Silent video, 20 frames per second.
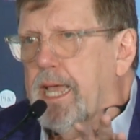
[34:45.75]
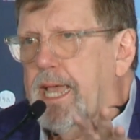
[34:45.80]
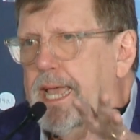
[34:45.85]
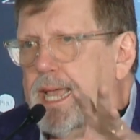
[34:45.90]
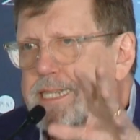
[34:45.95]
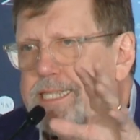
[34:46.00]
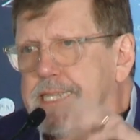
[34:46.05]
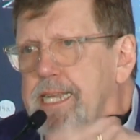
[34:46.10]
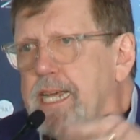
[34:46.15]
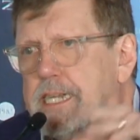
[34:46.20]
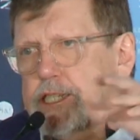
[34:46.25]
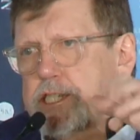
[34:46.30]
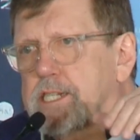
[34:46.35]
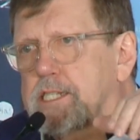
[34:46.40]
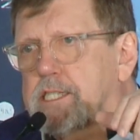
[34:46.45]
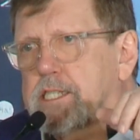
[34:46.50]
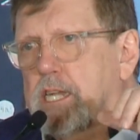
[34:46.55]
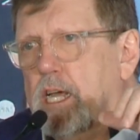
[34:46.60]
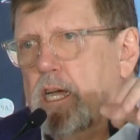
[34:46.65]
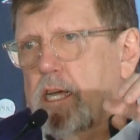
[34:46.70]
it's not
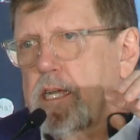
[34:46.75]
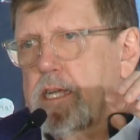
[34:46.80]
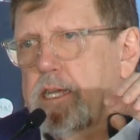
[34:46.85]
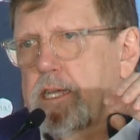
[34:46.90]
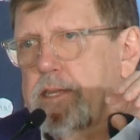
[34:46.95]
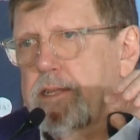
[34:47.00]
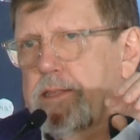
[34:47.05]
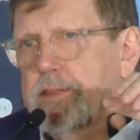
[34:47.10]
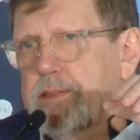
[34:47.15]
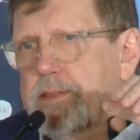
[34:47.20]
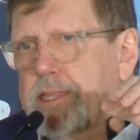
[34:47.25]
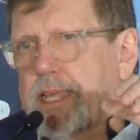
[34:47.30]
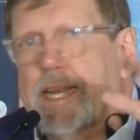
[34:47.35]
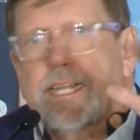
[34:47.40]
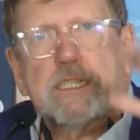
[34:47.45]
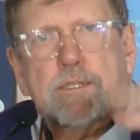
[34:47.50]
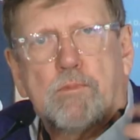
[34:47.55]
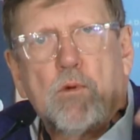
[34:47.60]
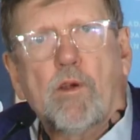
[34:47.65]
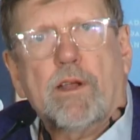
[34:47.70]
just that
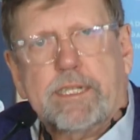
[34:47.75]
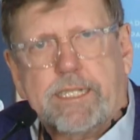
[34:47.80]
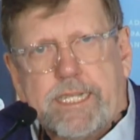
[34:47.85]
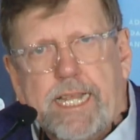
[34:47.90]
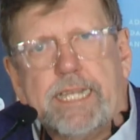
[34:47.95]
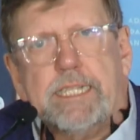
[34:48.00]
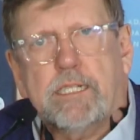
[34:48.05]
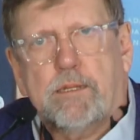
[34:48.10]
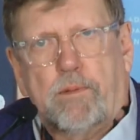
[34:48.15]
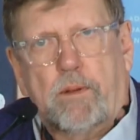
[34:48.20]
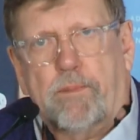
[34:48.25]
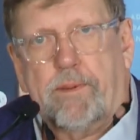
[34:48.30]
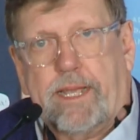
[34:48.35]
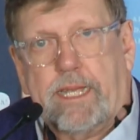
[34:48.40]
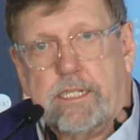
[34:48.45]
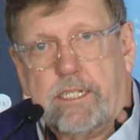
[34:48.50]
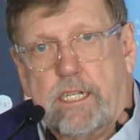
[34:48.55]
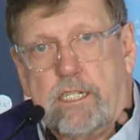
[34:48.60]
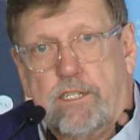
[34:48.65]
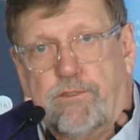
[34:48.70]
it's more accessible
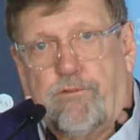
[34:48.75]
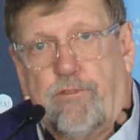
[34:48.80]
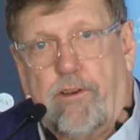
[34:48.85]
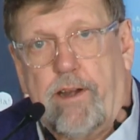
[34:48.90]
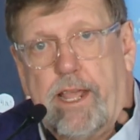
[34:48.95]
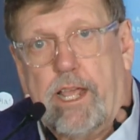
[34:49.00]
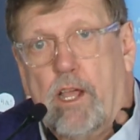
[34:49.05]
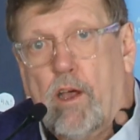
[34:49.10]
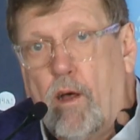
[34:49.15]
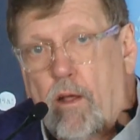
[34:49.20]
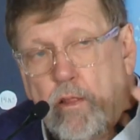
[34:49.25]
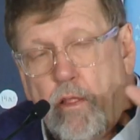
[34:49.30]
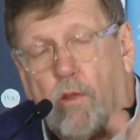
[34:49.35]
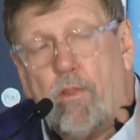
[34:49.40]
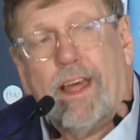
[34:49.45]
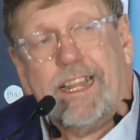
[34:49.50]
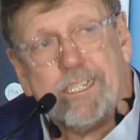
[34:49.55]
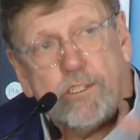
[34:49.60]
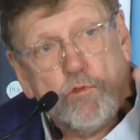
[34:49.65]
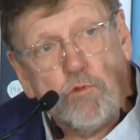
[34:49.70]
because it's free, although
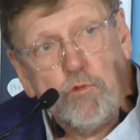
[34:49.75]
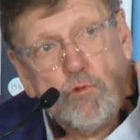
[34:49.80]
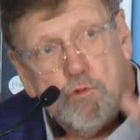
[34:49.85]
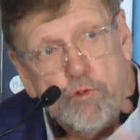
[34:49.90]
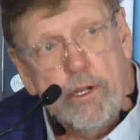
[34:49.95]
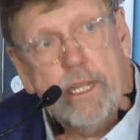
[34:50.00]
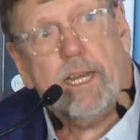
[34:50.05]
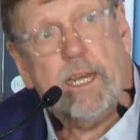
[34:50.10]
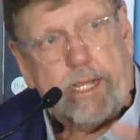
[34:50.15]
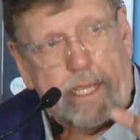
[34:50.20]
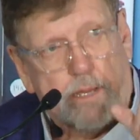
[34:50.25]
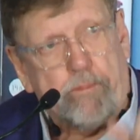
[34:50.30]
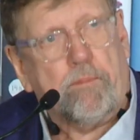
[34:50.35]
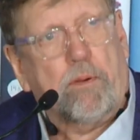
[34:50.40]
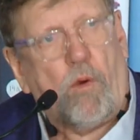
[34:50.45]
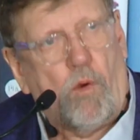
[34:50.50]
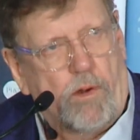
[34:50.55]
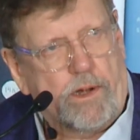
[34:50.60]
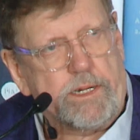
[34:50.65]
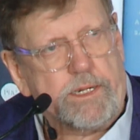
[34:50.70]
that's really
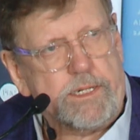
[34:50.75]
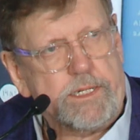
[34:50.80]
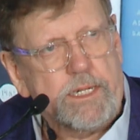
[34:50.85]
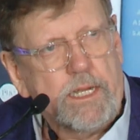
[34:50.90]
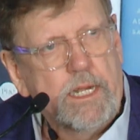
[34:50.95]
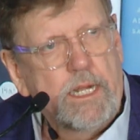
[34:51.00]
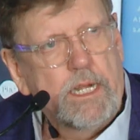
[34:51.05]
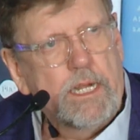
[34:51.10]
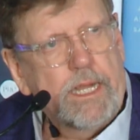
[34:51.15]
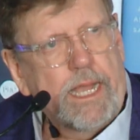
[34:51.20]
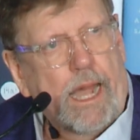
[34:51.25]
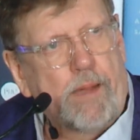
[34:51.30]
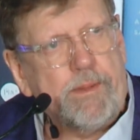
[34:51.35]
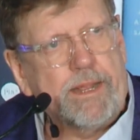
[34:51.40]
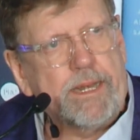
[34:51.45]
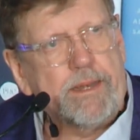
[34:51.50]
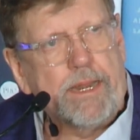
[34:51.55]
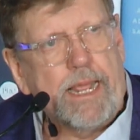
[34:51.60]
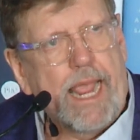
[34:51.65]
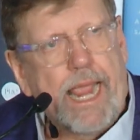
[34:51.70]
important.
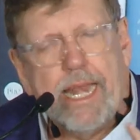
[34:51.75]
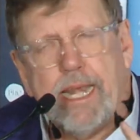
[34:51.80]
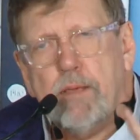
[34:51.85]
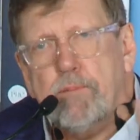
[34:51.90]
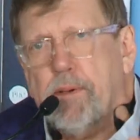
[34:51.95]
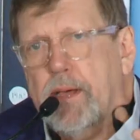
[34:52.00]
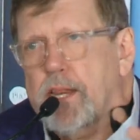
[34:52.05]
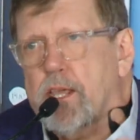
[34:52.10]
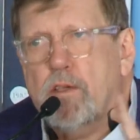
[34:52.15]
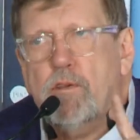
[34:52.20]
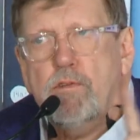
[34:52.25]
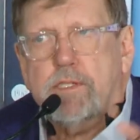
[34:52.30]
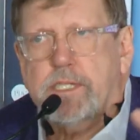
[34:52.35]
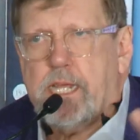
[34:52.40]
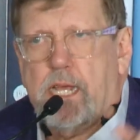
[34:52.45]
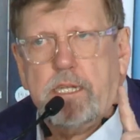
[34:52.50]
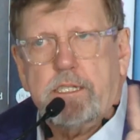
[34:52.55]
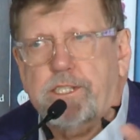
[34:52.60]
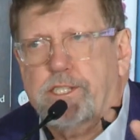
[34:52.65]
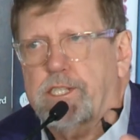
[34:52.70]
Anybody who
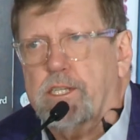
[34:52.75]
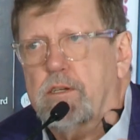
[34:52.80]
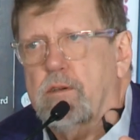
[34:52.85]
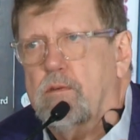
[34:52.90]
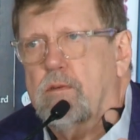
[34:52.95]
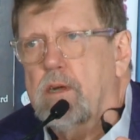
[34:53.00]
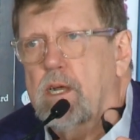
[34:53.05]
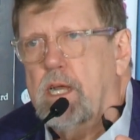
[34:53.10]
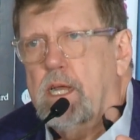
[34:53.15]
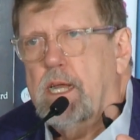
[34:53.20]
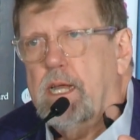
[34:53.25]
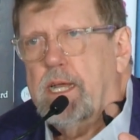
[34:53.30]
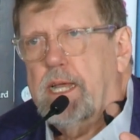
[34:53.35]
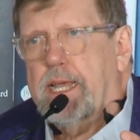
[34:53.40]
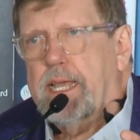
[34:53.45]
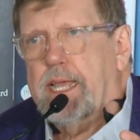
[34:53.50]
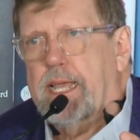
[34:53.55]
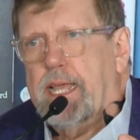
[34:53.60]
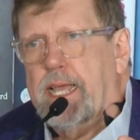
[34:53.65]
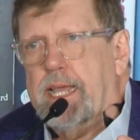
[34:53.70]
tells you
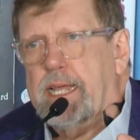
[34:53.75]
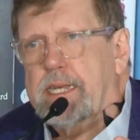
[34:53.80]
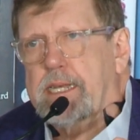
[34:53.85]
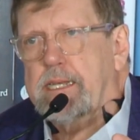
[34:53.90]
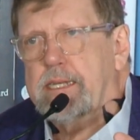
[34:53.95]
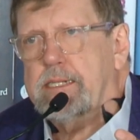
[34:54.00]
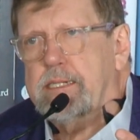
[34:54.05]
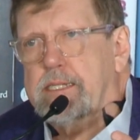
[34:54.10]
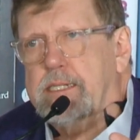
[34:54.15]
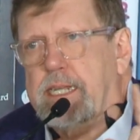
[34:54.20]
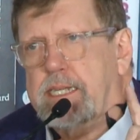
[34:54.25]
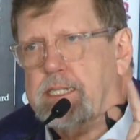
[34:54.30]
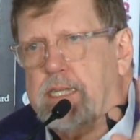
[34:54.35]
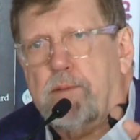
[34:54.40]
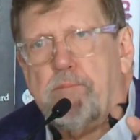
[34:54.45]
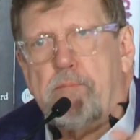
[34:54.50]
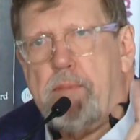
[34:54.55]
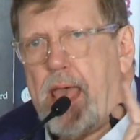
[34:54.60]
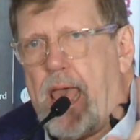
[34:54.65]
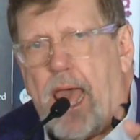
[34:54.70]
it
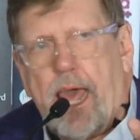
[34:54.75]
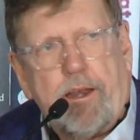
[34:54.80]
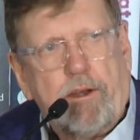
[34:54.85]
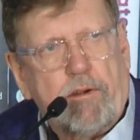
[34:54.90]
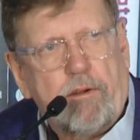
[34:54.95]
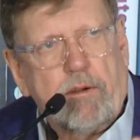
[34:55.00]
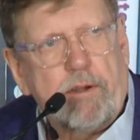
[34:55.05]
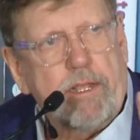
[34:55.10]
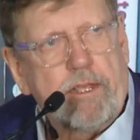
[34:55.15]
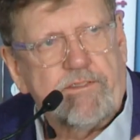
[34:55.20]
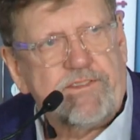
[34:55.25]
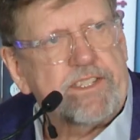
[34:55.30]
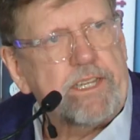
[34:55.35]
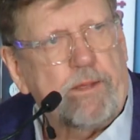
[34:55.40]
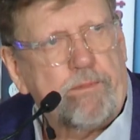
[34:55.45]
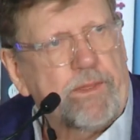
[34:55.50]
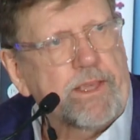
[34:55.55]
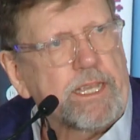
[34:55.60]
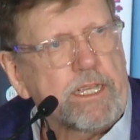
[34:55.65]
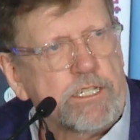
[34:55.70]
doesn't matter if
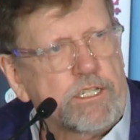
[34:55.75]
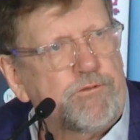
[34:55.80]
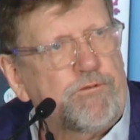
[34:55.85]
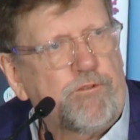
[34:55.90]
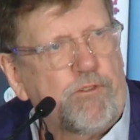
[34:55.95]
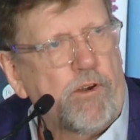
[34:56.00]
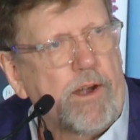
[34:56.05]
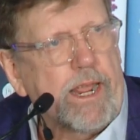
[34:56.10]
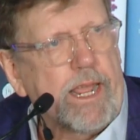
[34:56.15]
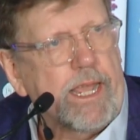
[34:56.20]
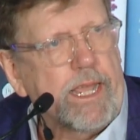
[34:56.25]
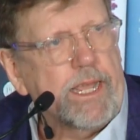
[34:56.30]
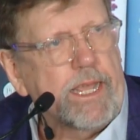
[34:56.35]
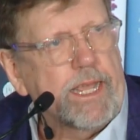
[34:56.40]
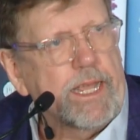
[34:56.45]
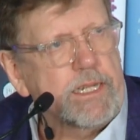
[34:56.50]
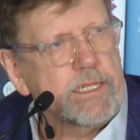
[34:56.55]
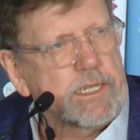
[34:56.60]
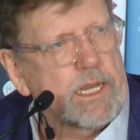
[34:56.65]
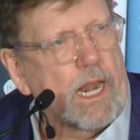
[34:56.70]
something is free,
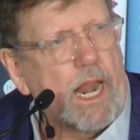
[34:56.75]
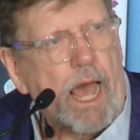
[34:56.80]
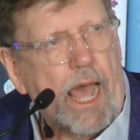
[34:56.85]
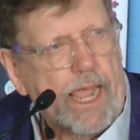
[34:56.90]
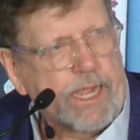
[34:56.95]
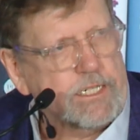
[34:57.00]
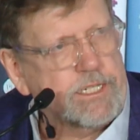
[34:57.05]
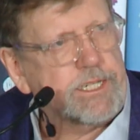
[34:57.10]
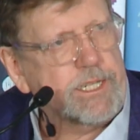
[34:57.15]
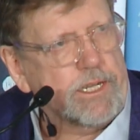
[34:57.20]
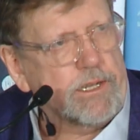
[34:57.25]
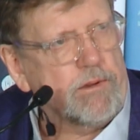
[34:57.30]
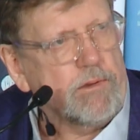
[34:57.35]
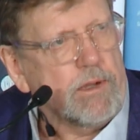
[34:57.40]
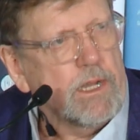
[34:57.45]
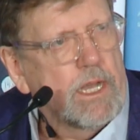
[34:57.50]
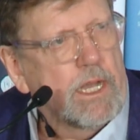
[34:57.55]
is lying to you.